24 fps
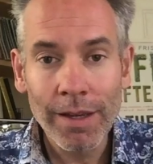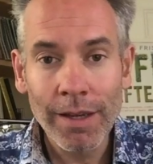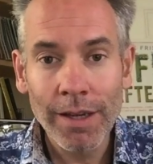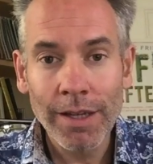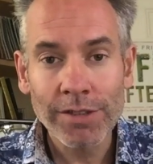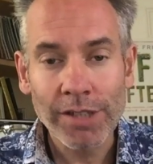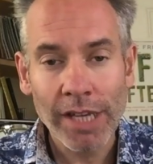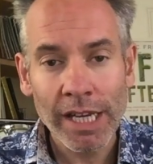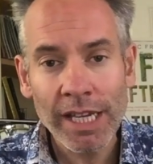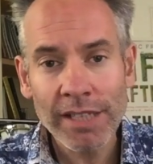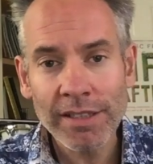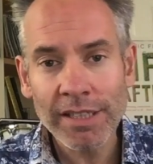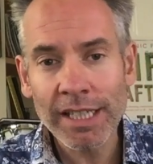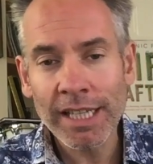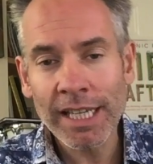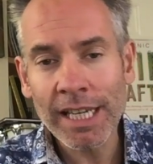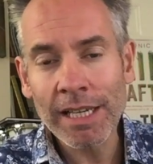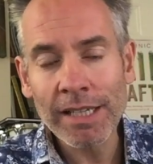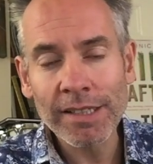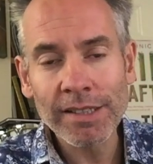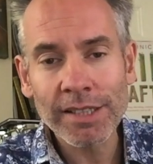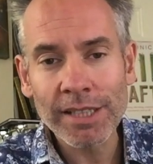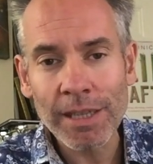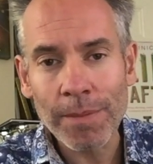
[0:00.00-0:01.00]
So here's
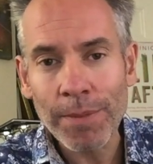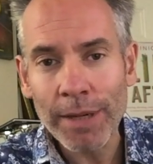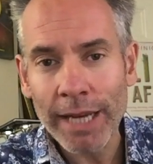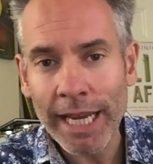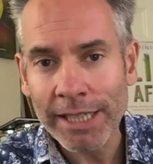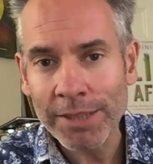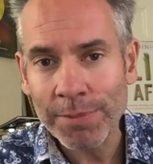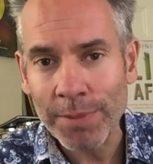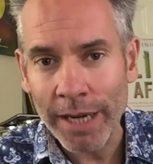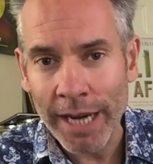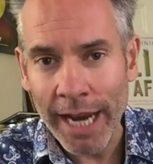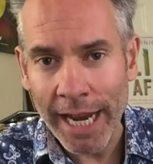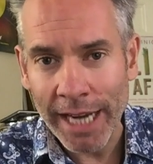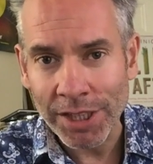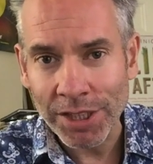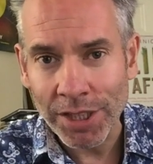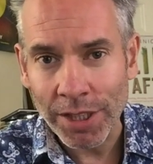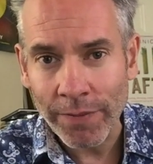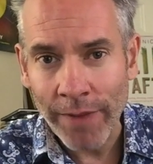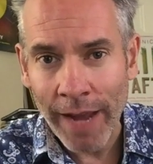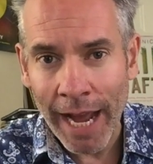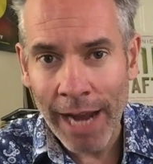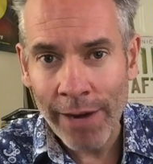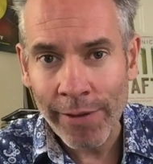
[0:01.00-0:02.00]
a simple explanation
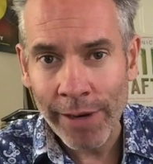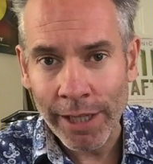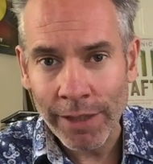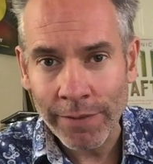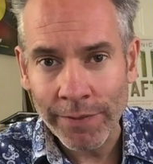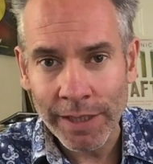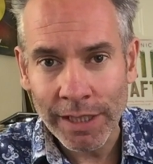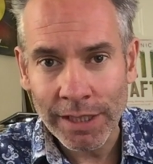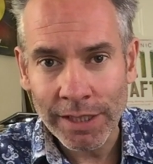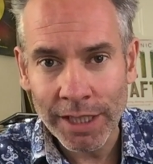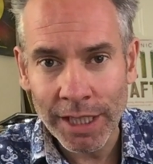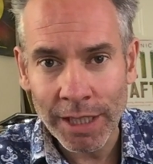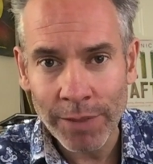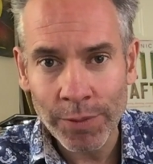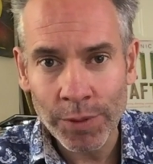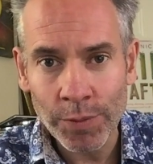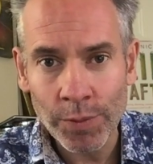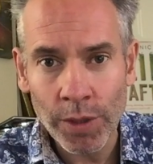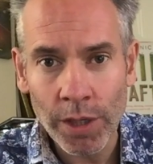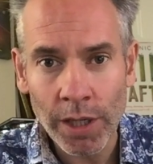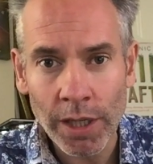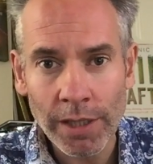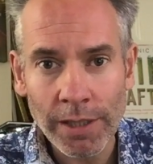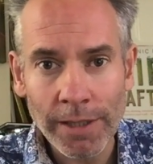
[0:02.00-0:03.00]
of how LVT would
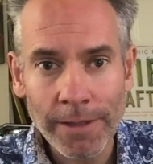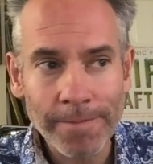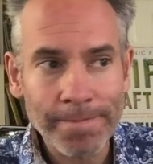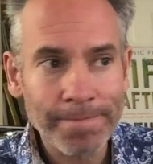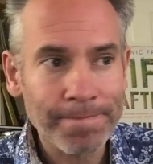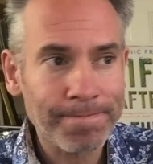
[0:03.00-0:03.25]
work.